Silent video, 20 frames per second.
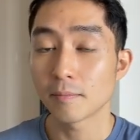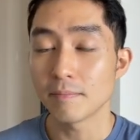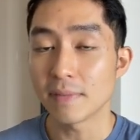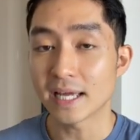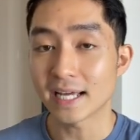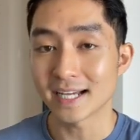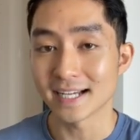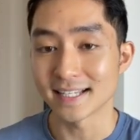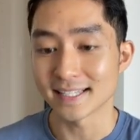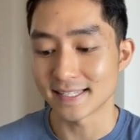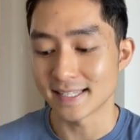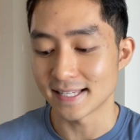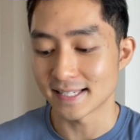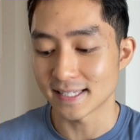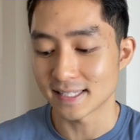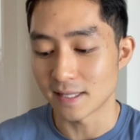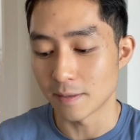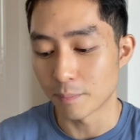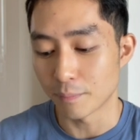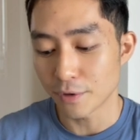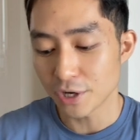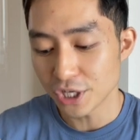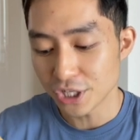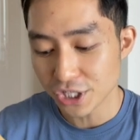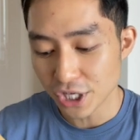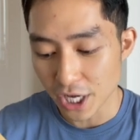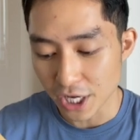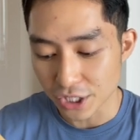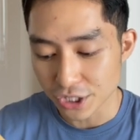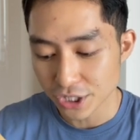because this is
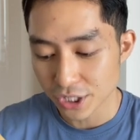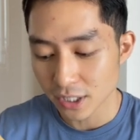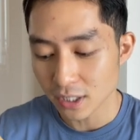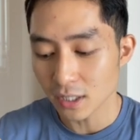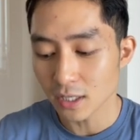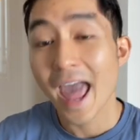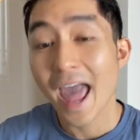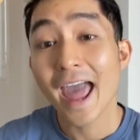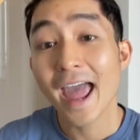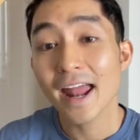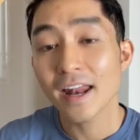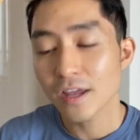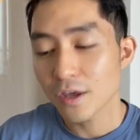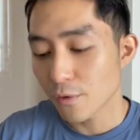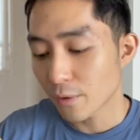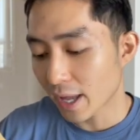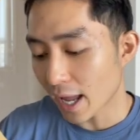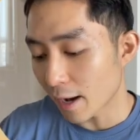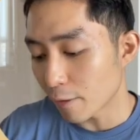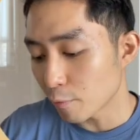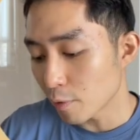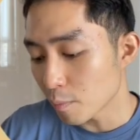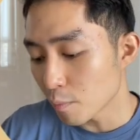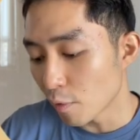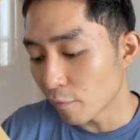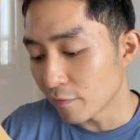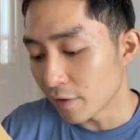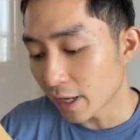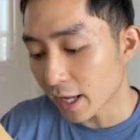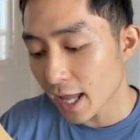depreciation and you can
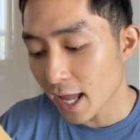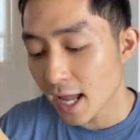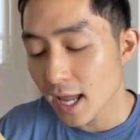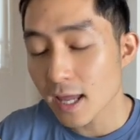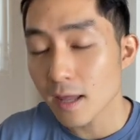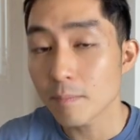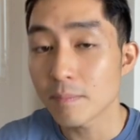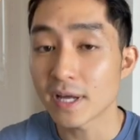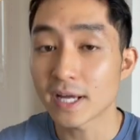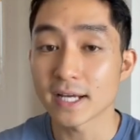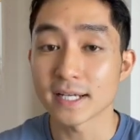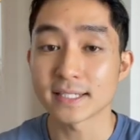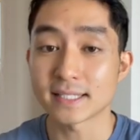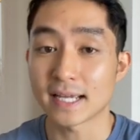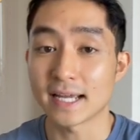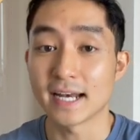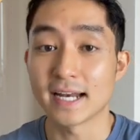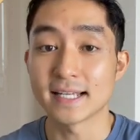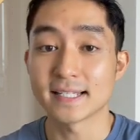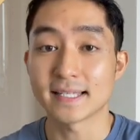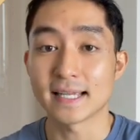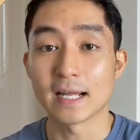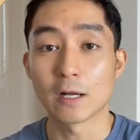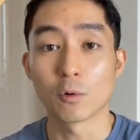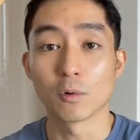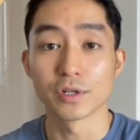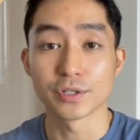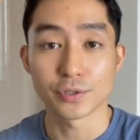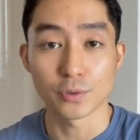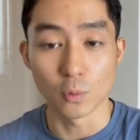remove the k because it is
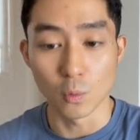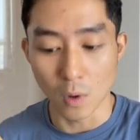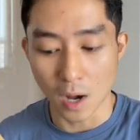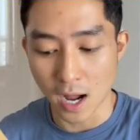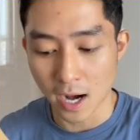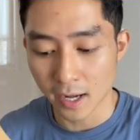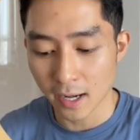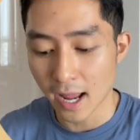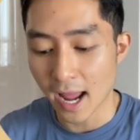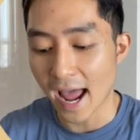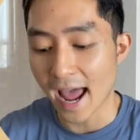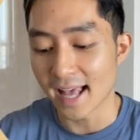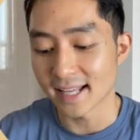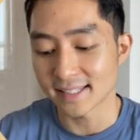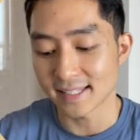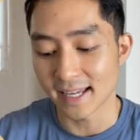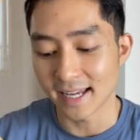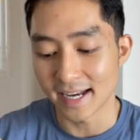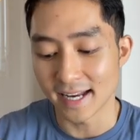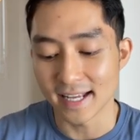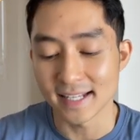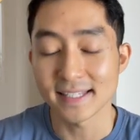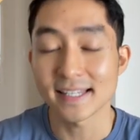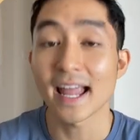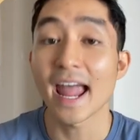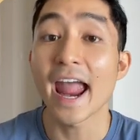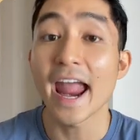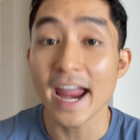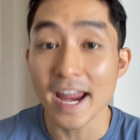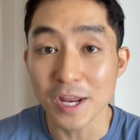equals to 1 as it is
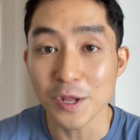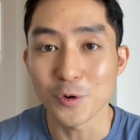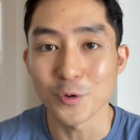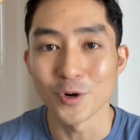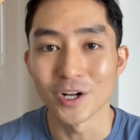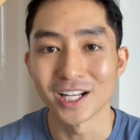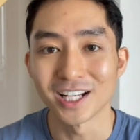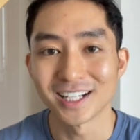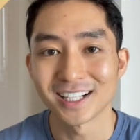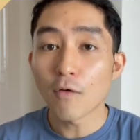annual.